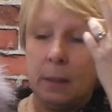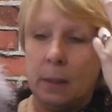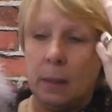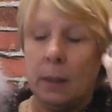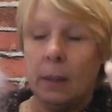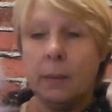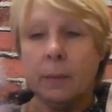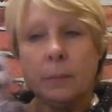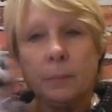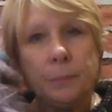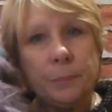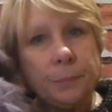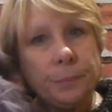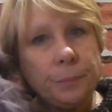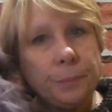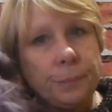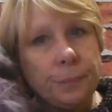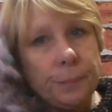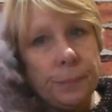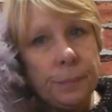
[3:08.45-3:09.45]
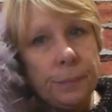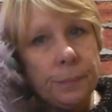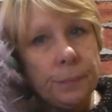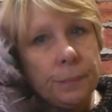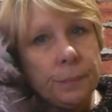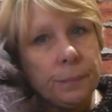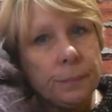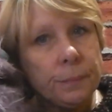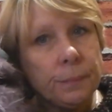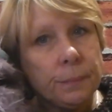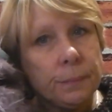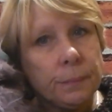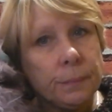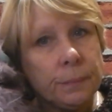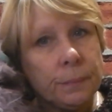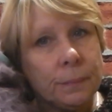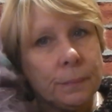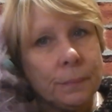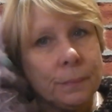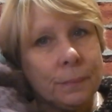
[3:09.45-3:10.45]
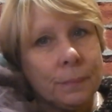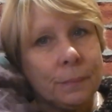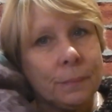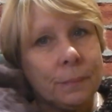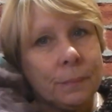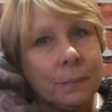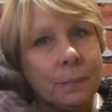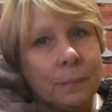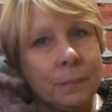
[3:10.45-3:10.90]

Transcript: Nobody speaks.